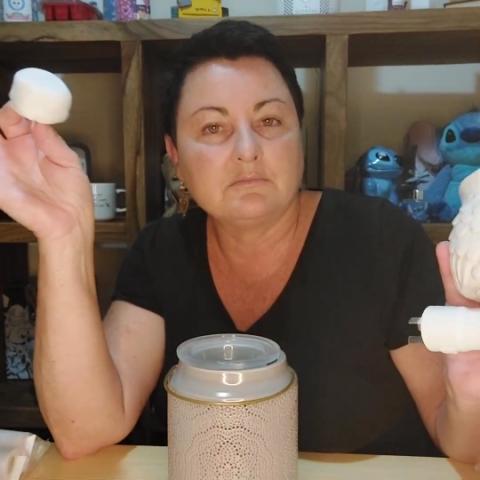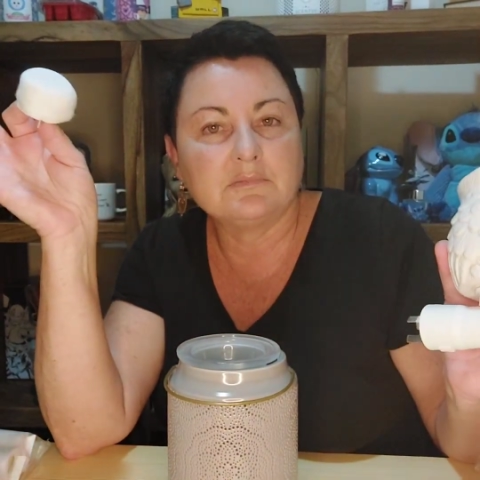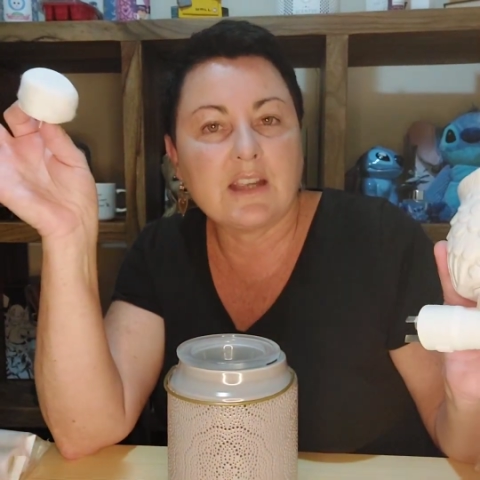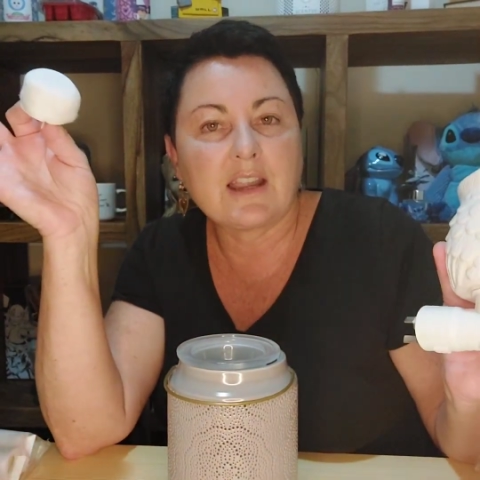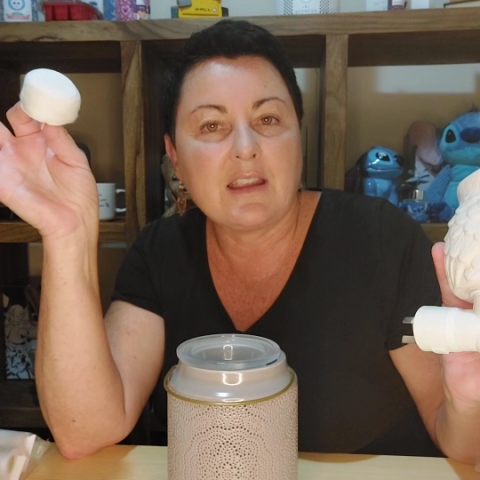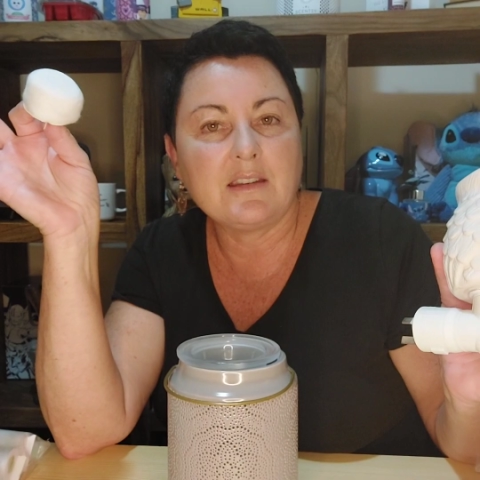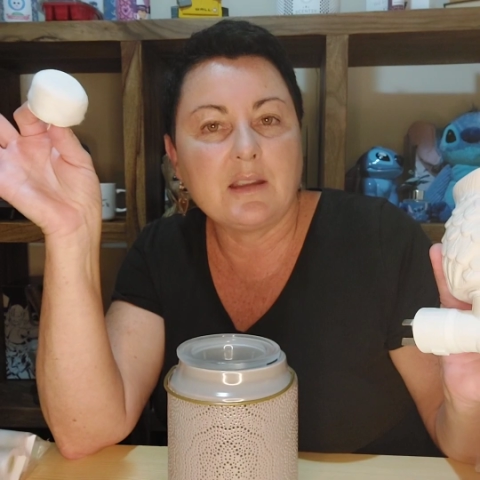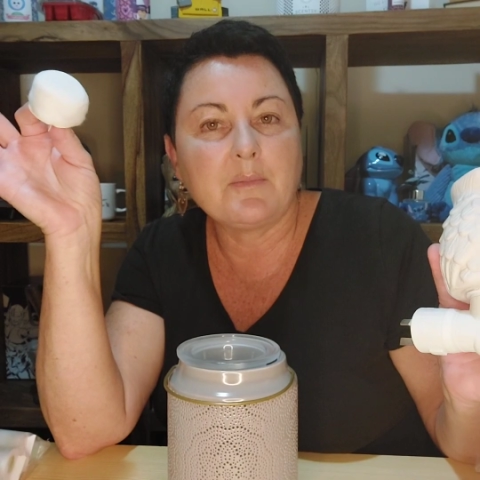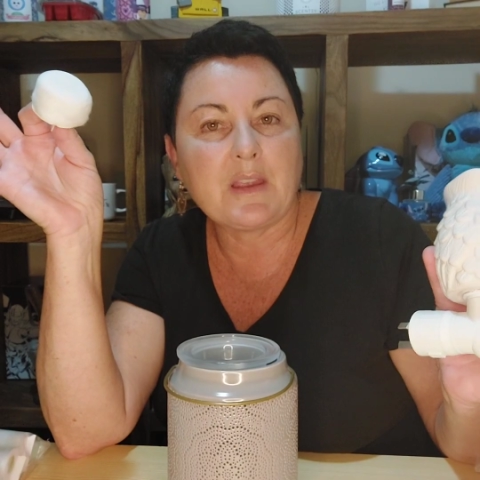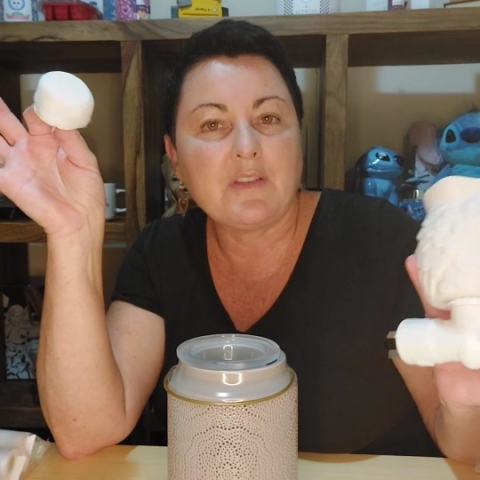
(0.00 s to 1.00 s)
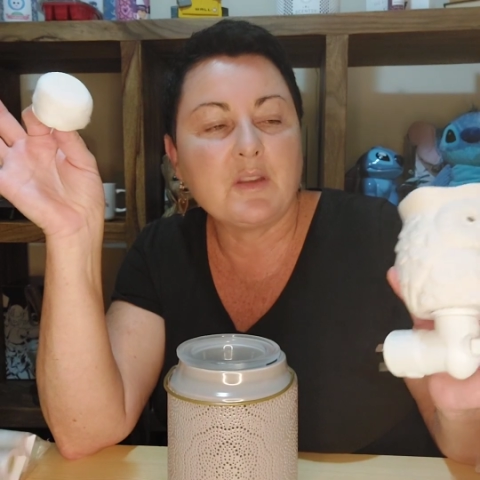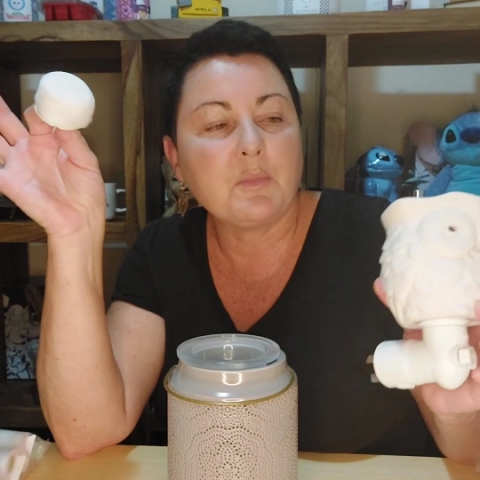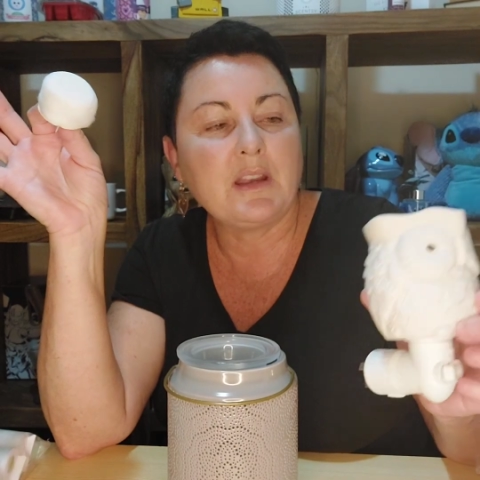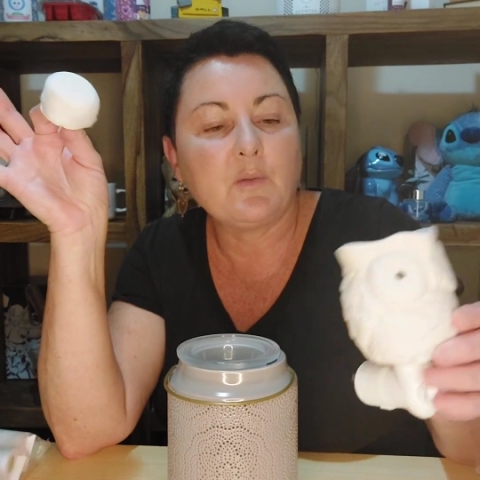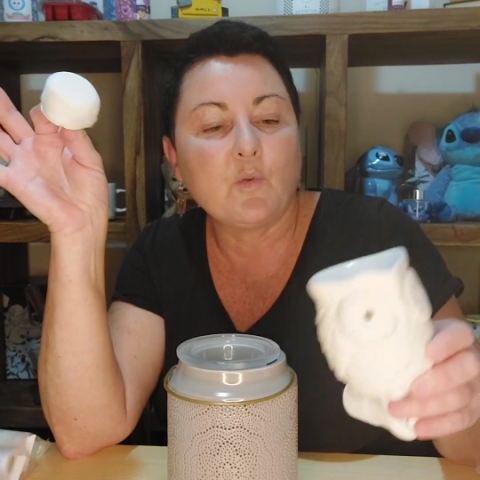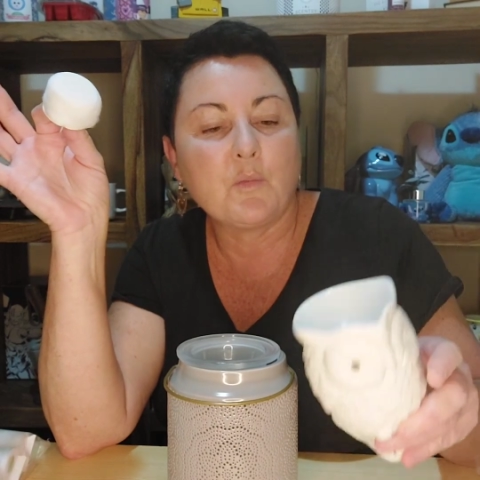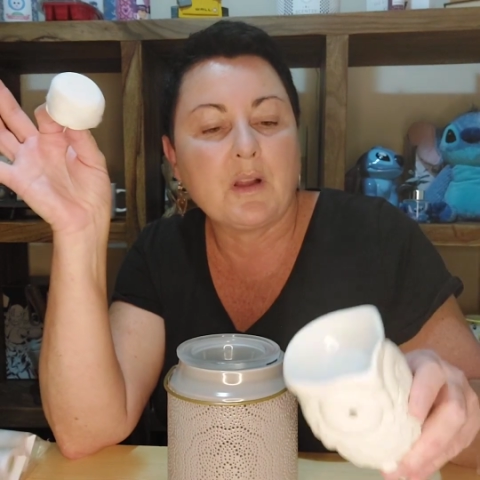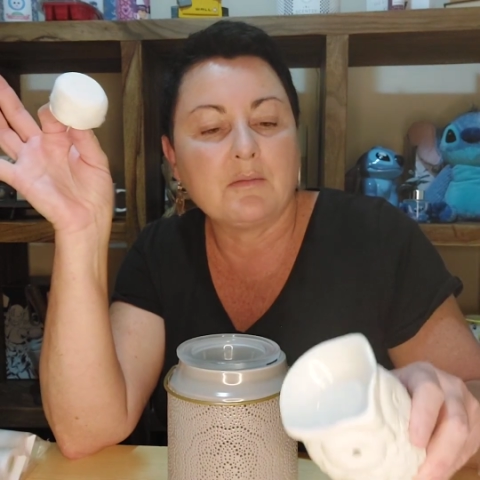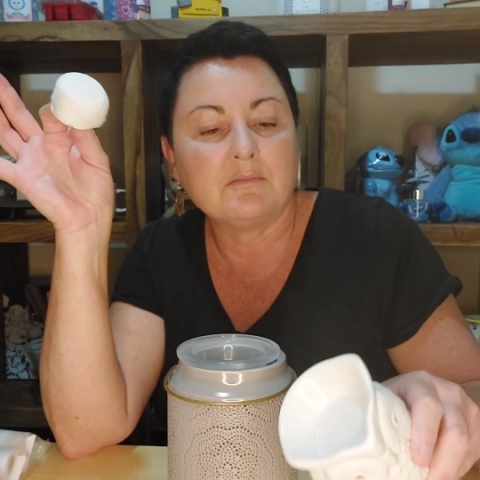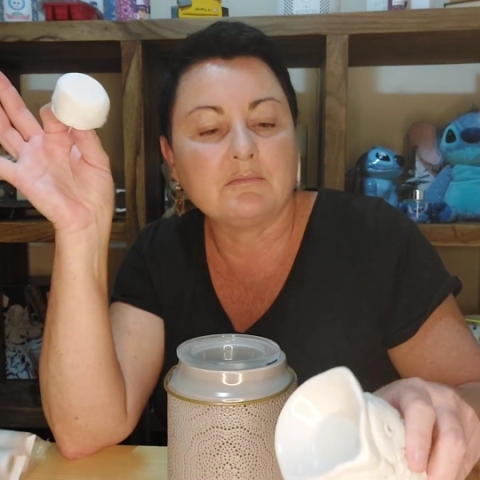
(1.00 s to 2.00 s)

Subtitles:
Okay, yep, they fit the mini warmer